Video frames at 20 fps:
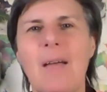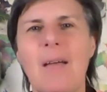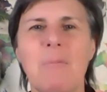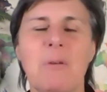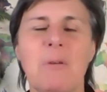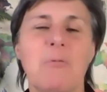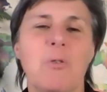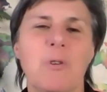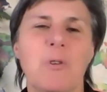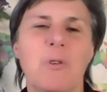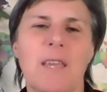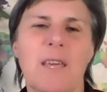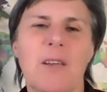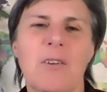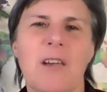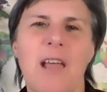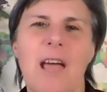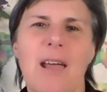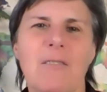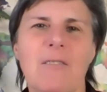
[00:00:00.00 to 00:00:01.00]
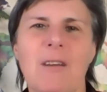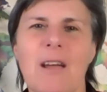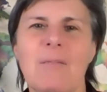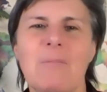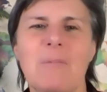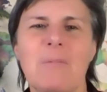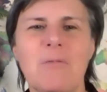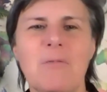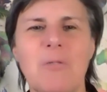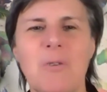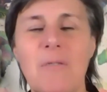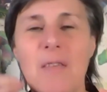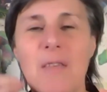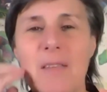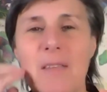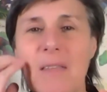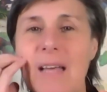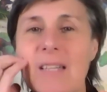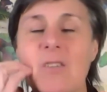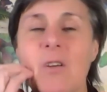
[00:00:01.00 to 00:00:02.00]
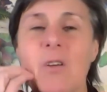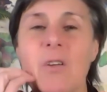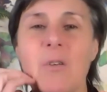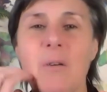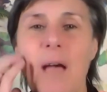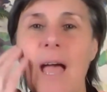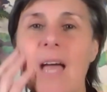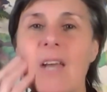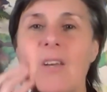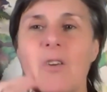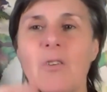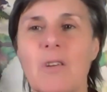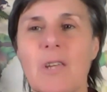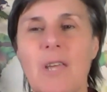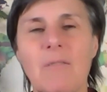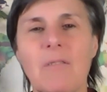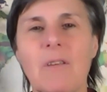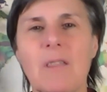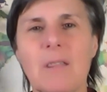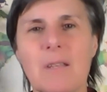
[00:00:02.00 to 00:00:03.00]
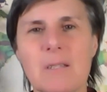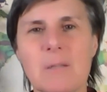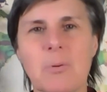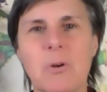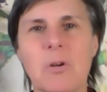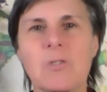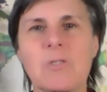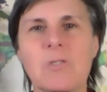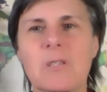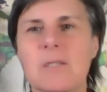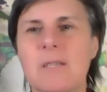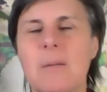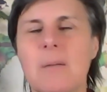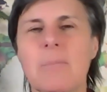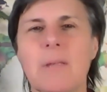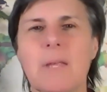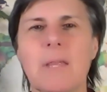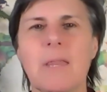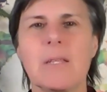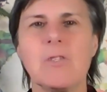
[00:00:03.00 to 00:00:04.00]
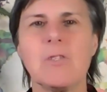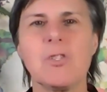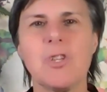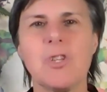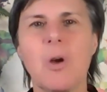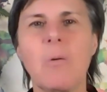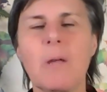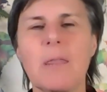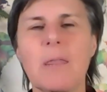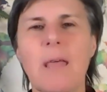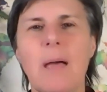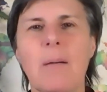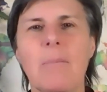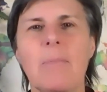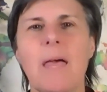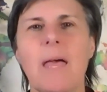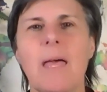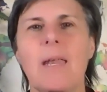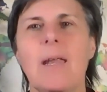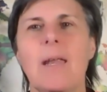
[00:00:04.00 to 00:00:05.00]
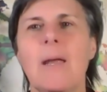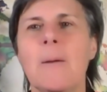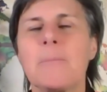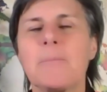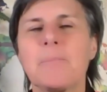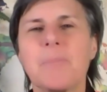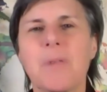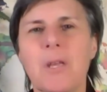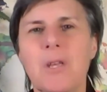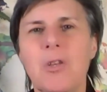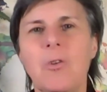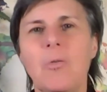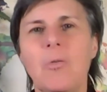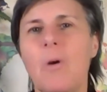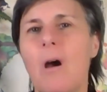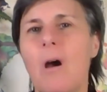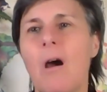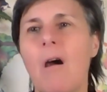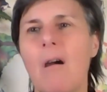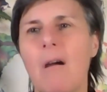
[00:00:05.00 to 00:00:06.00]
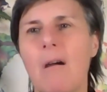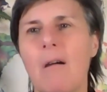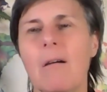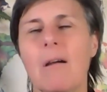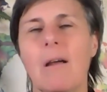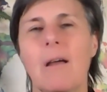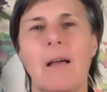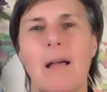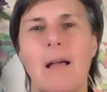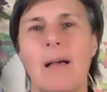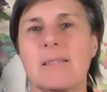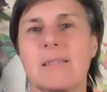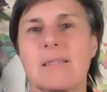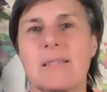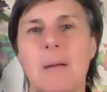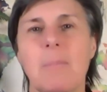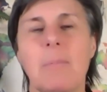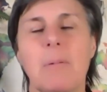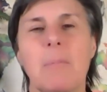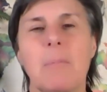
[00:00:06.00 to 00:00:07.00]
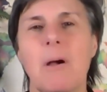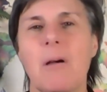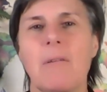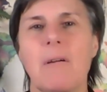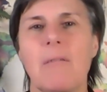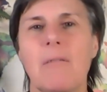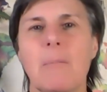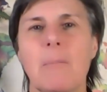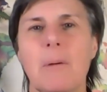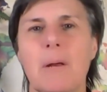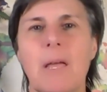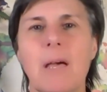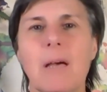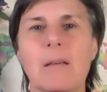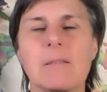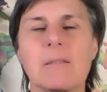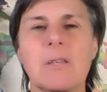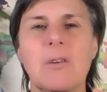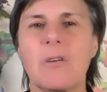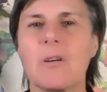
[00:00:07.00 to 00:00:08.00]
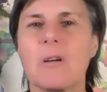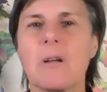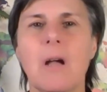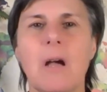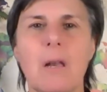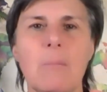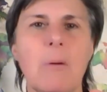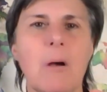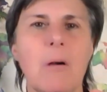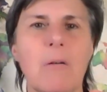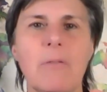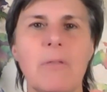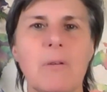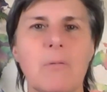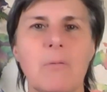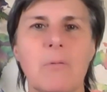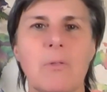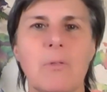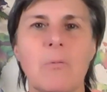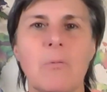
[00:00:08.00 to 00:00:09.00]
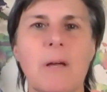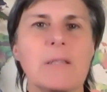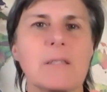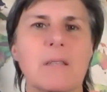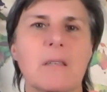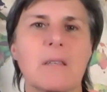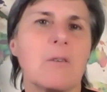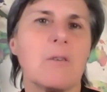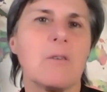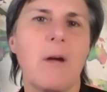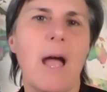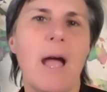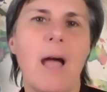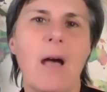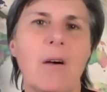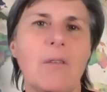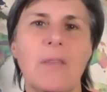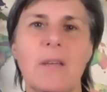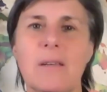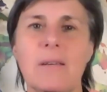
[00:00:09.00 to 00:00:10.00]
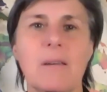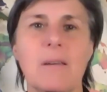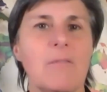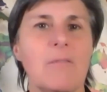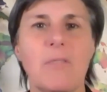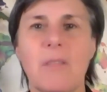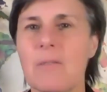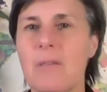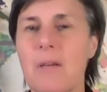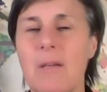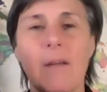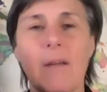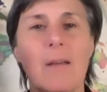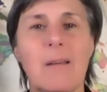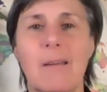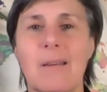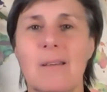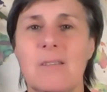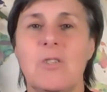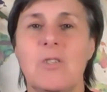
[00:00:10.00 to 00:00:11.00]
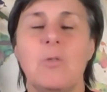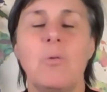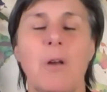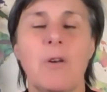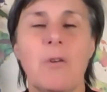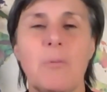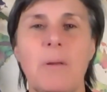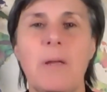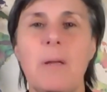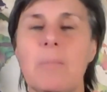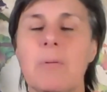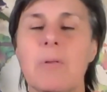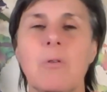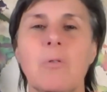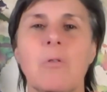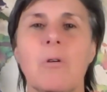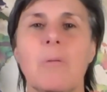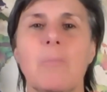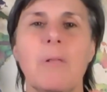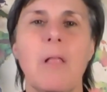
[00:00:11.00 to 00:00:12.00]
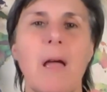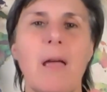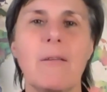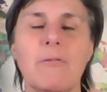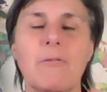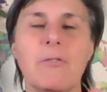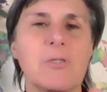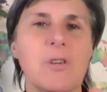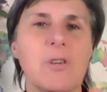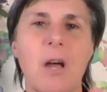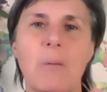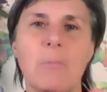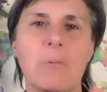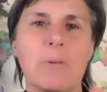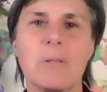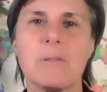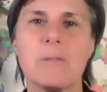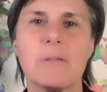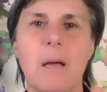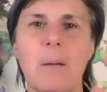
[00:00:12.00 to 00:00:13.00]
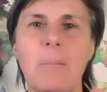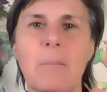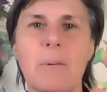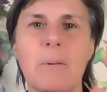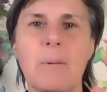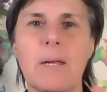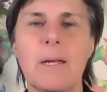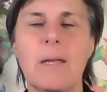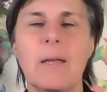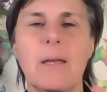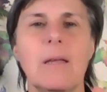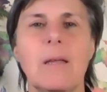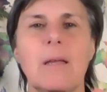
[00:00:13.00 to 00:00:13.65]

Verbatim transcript: before the internet, right? Before then, that's all you had. You're giving this person something that's showing them that you are a step above everybody else, that you're cut above the, the rest of the crowd, that of the 200 people who are applying for a job with this company,